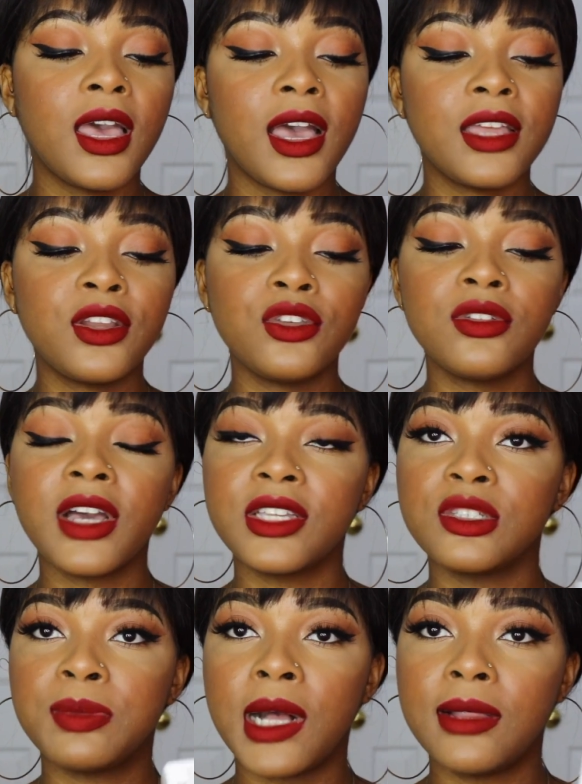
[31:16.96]
I know you
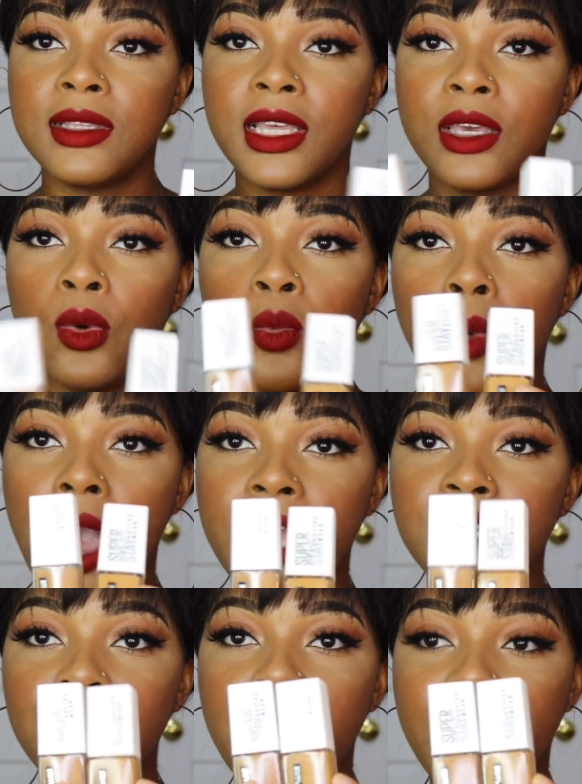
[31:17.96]
guys are probably like, why
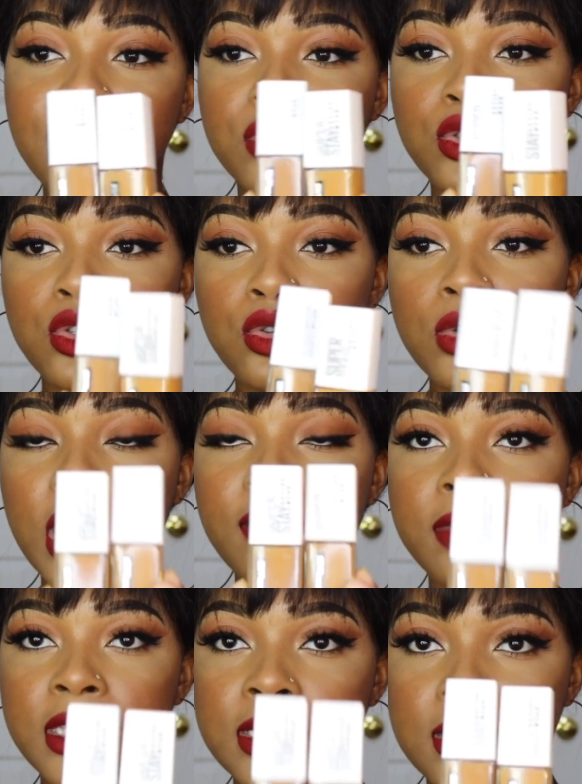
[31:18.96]
do you have two of
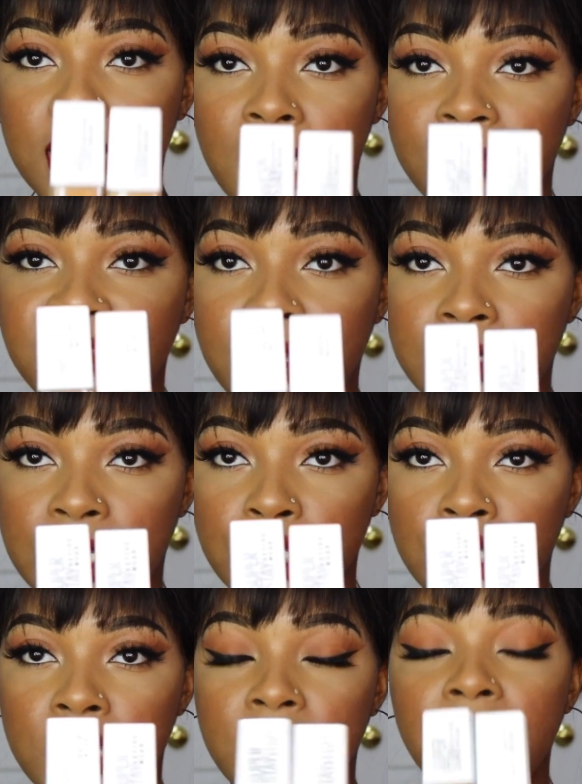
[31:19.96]
the same
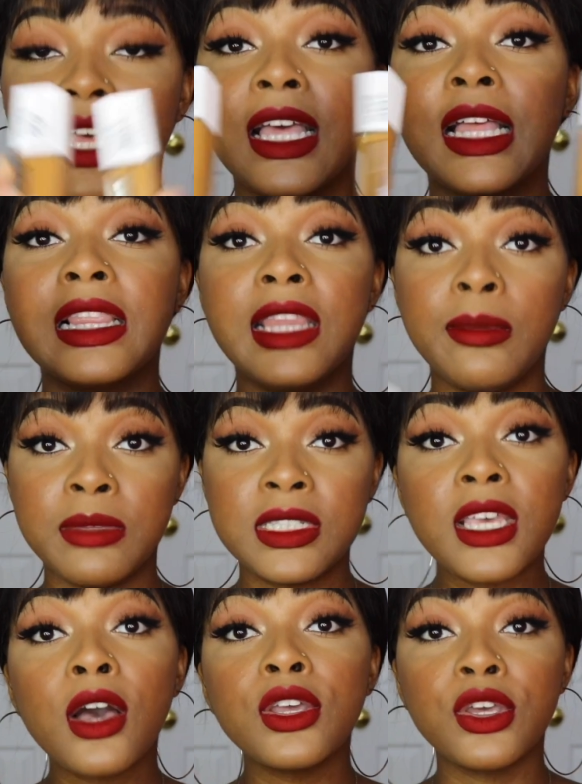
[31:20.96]
foundation? Let me
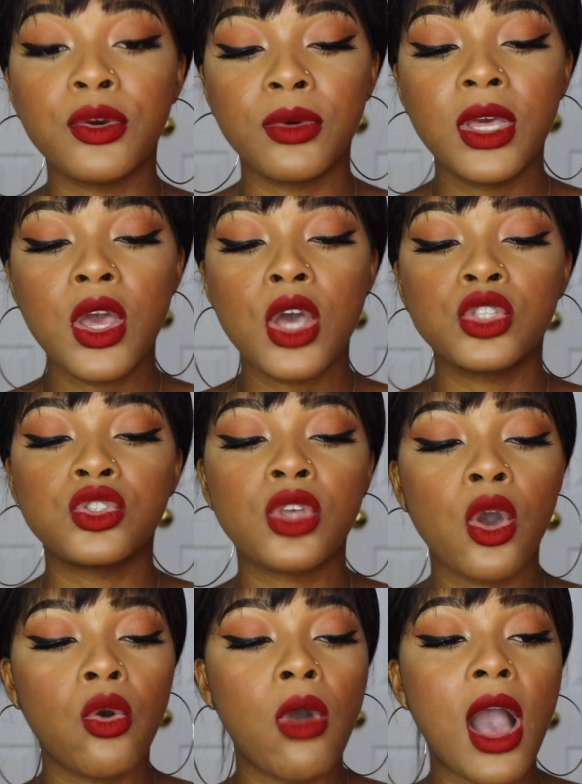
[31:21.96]
tell you.
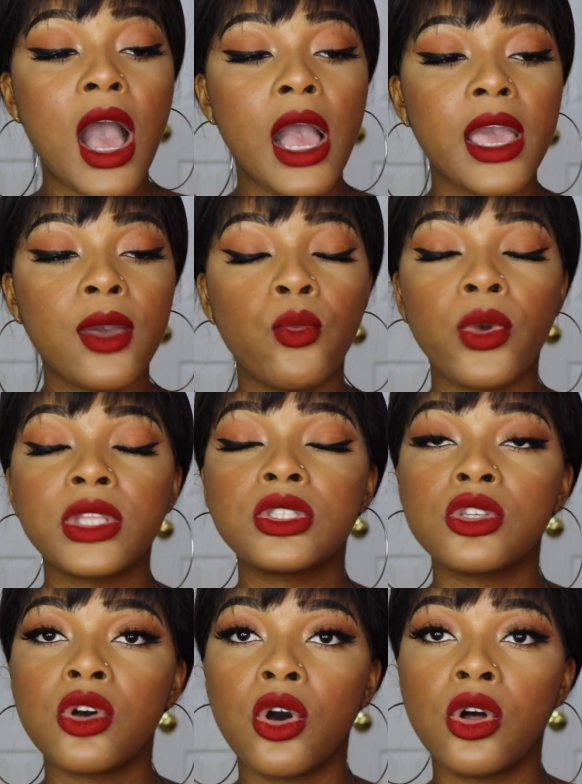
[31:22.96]
So I went
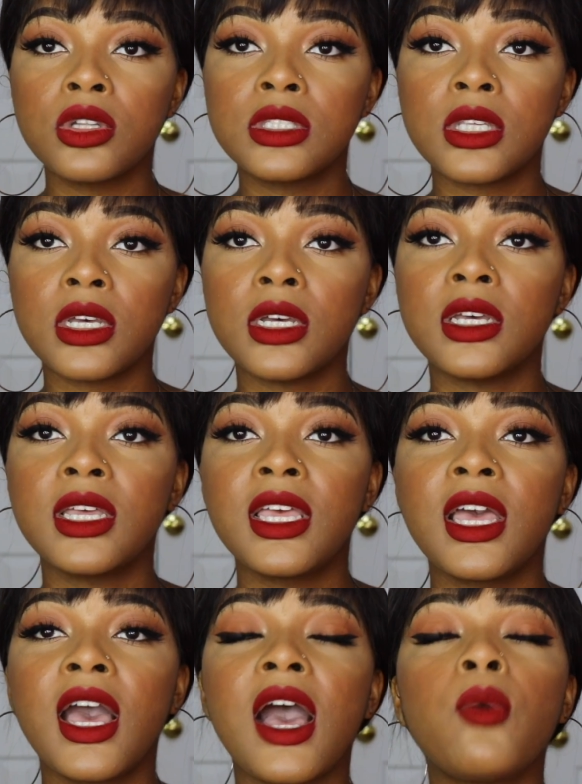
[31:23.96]
to Ulta.
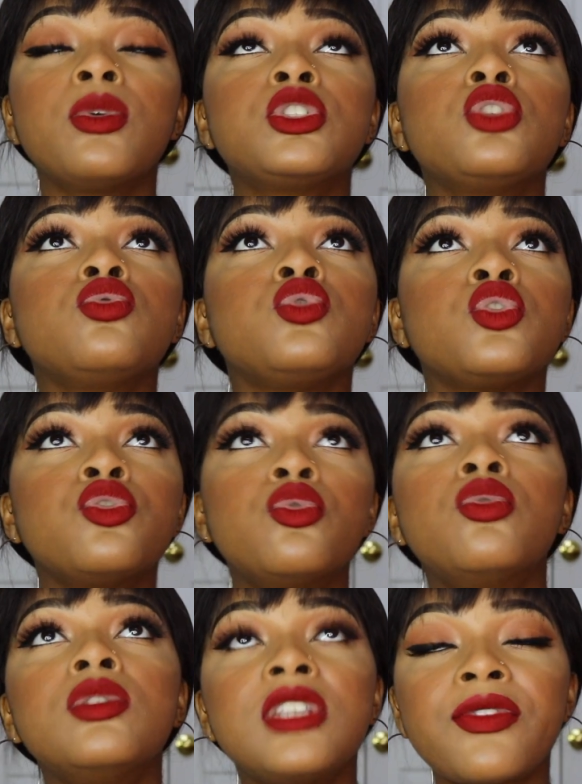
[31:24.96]
I went to
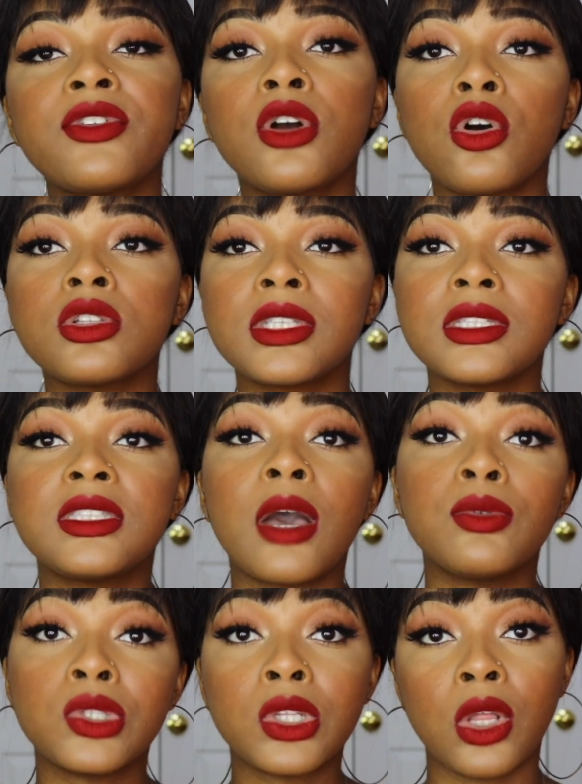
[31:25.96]
two different Ultas that
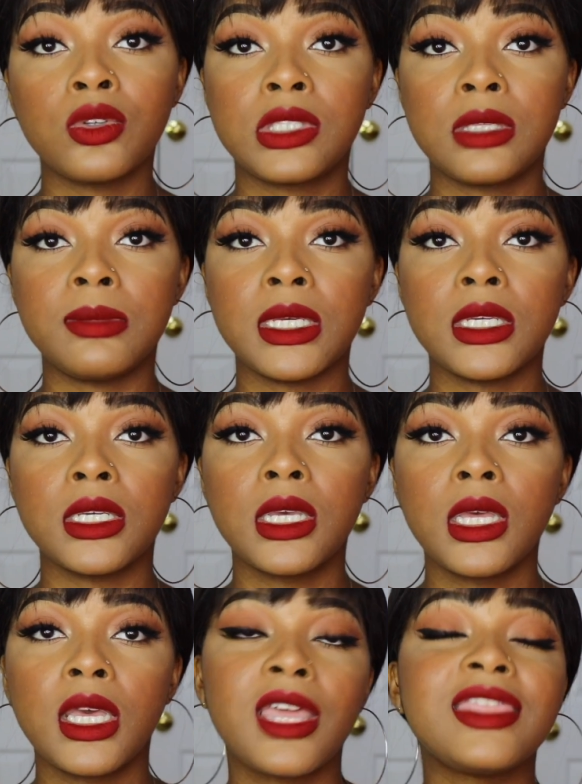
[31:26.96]
was close to me.
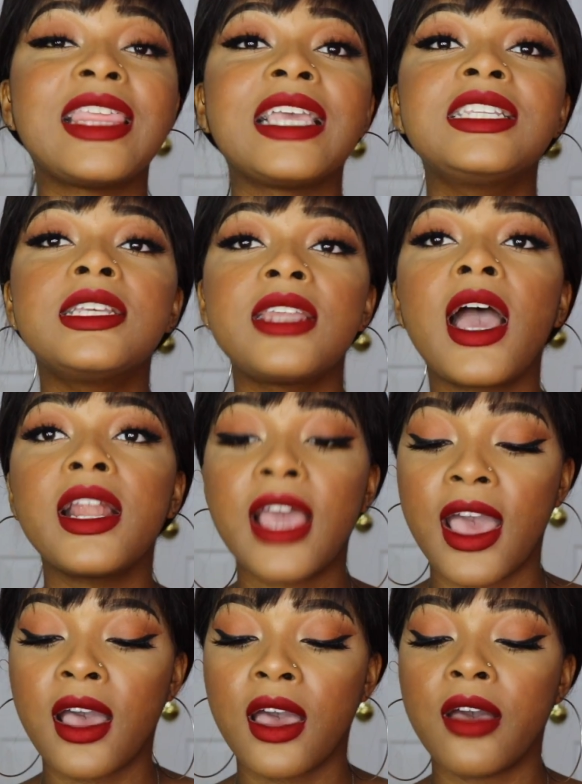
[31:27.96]
They did not
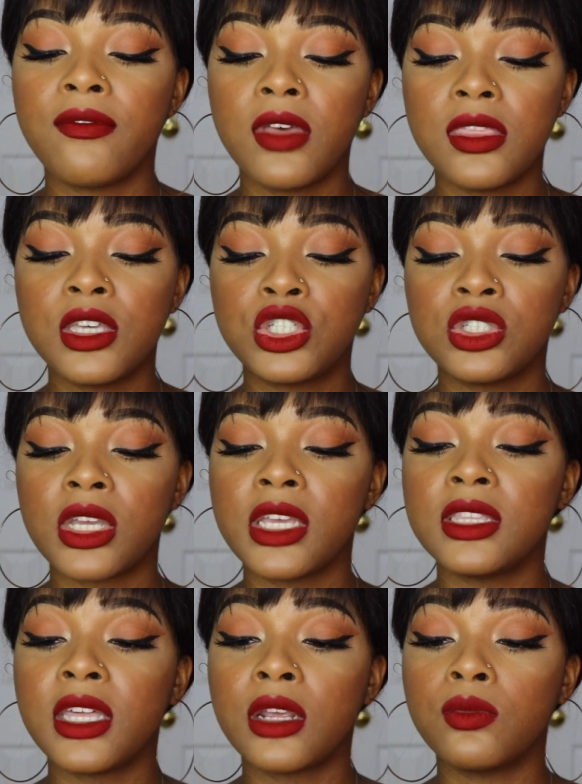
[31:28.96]
have the shade
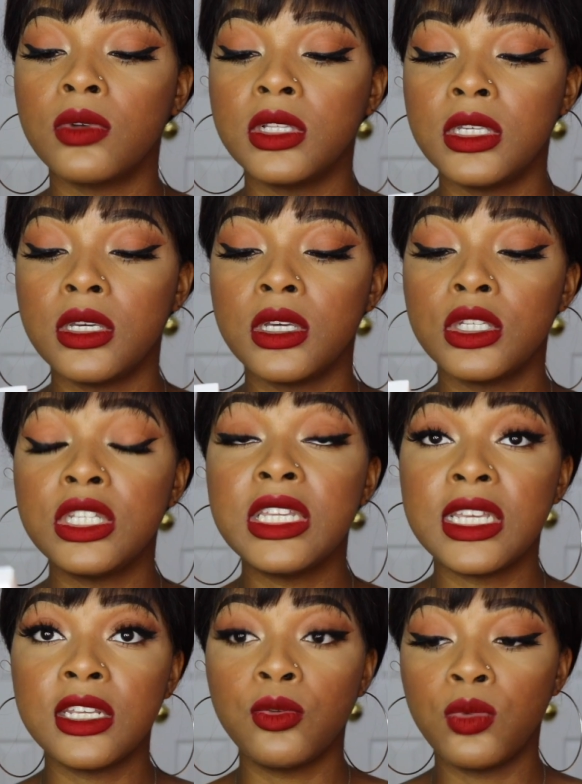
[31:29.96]
that I really
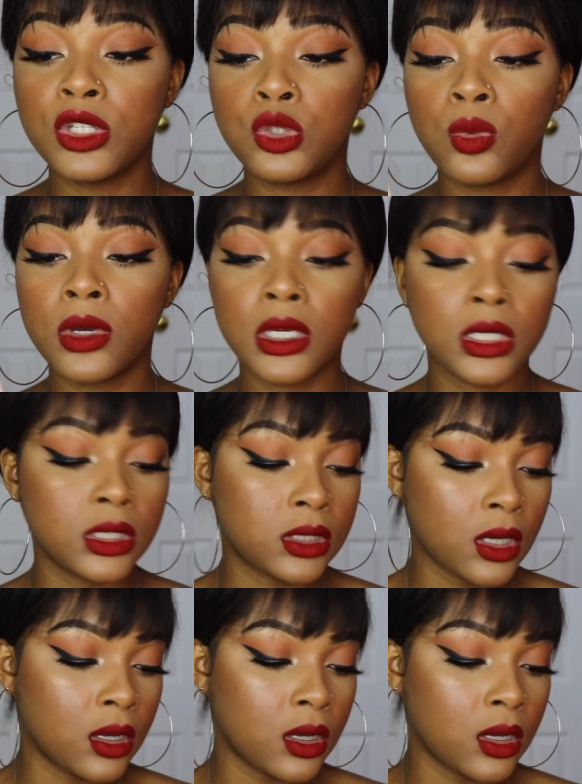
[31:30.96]
needed, which was